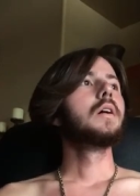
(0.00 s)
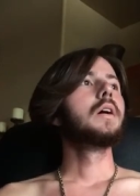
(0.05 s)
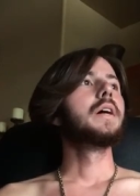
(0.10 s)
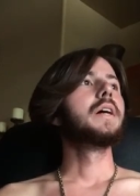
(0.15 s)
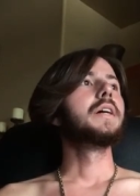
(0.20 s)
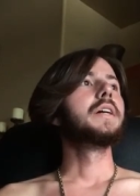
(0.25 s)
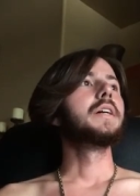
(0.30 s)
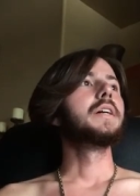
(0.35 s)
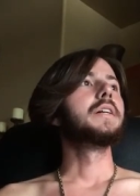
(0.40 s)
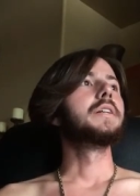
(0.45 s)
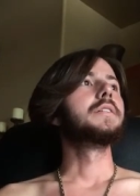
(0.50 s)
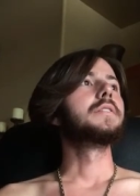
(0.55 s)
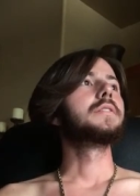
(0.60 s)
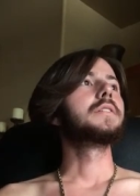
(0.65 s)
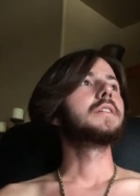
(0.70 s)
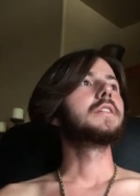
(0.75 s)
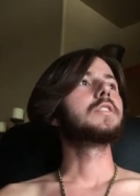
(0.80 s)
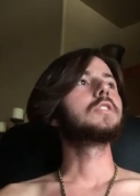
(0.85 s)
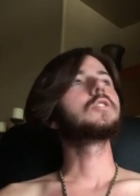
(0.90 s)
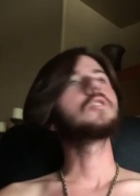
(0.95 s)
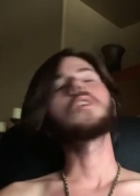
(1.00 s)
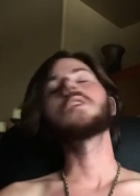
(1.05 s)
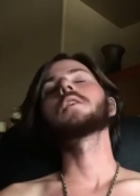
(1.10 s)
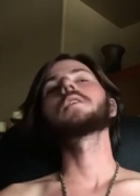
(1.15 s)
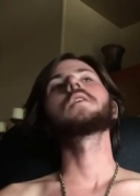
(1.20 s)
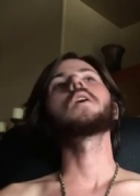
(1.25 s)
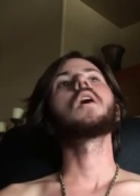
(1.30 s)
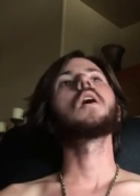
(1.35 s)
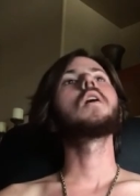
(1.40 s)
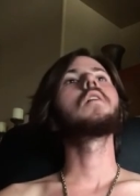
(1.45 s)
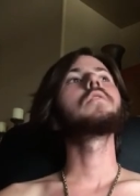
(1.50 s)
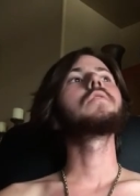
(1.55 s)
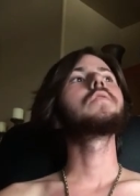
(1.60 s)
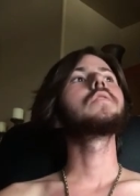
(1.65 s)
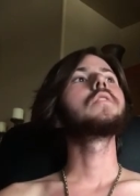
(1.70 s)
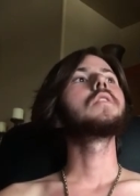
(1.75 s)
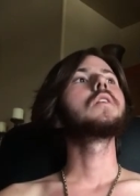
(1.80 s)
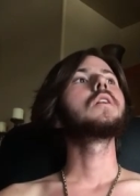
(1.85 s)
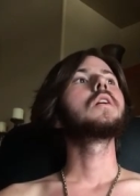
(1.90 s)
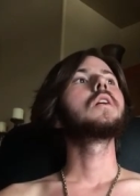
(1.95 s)
and it started off
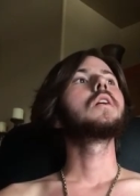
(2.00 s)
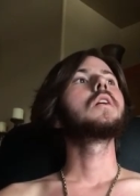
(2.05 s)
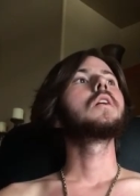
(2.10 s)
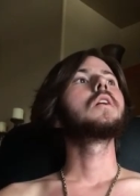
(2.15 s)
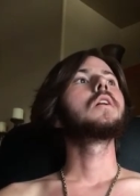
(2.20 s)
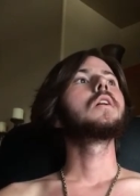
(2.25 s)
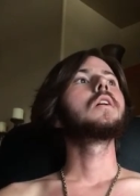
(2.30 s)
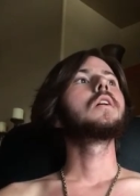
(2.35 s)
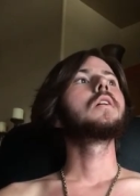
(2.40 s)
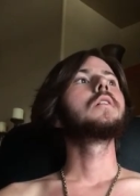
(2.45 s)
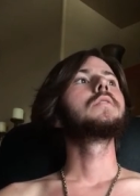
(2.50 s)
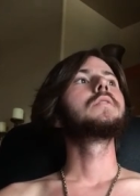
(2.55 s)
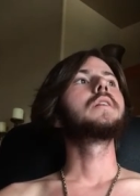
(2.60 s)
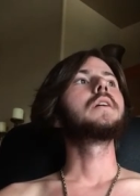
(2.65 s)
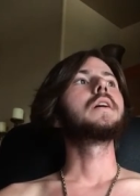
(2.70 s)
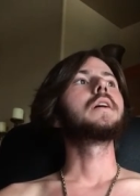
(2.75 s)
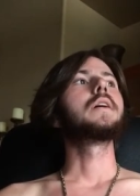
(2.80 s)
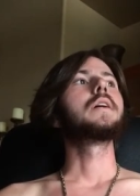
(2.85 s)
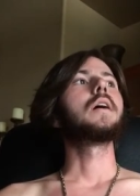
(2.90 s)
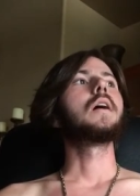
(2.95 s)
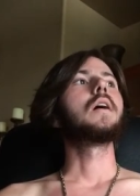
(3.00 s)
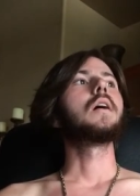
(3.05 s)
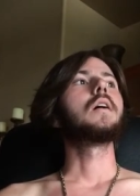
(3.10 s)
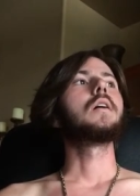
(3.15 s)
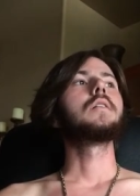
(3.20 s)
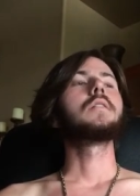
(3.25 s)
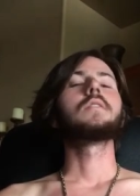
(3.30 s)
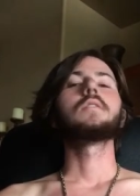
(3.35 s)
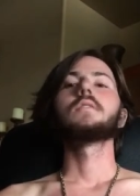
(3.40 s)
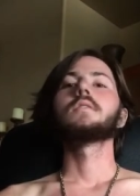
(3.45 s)
that uh,